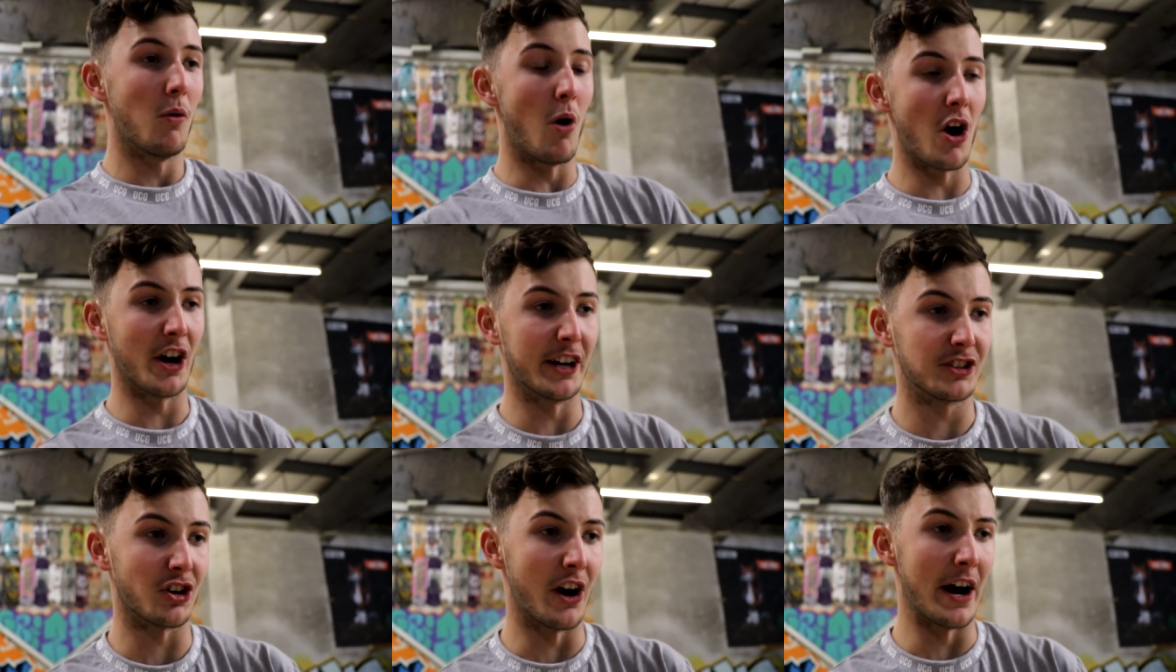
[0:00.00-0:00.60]
What I'm
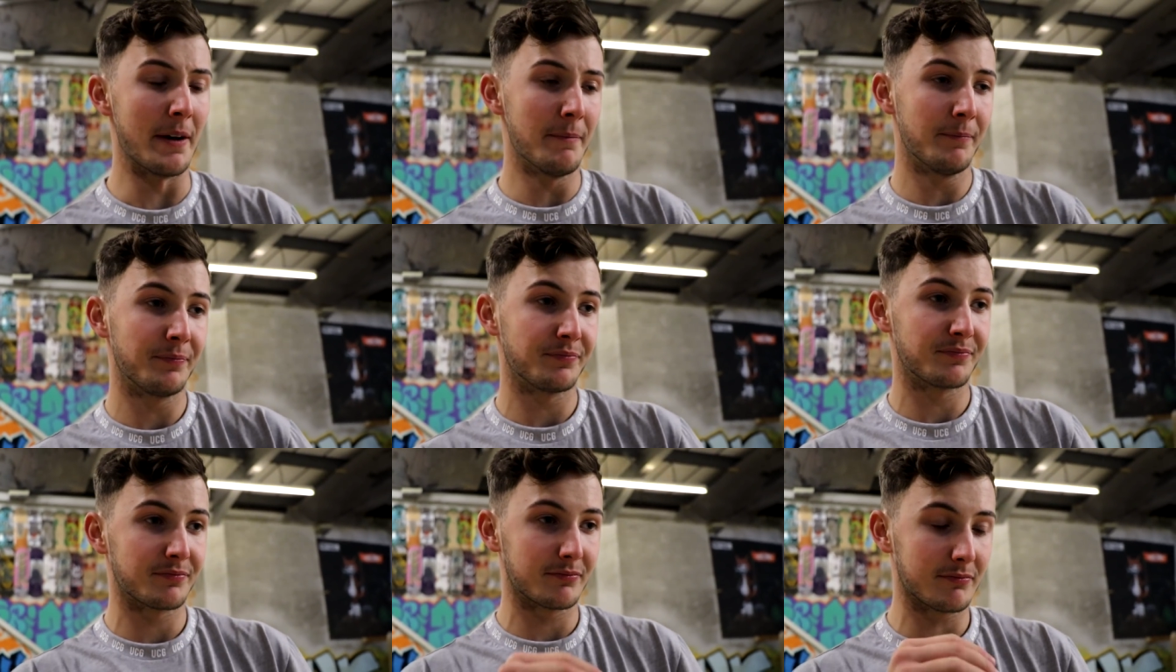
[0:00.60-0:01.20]
gonna try,
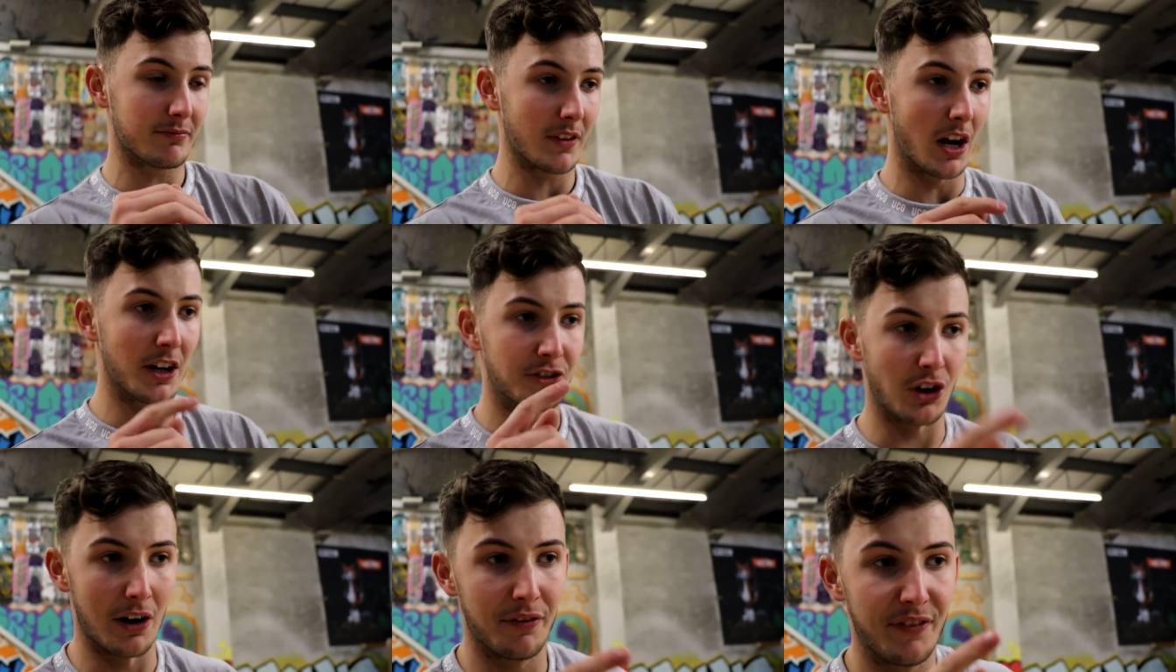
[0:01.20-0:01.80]
I'm
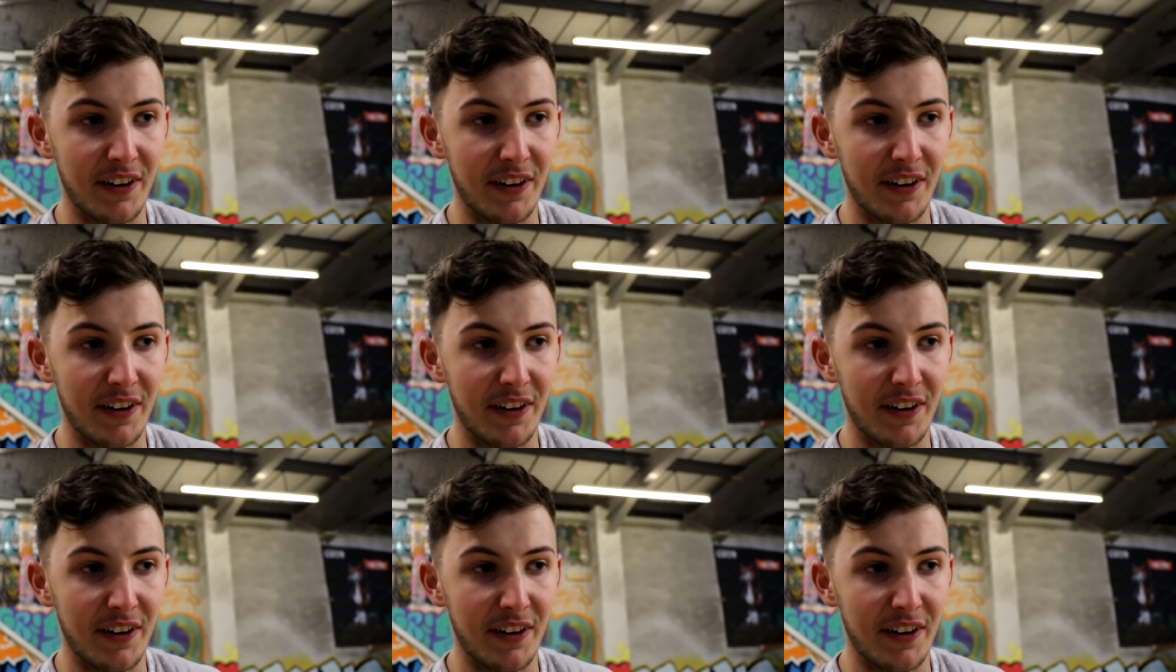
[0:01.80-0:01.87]
gonna try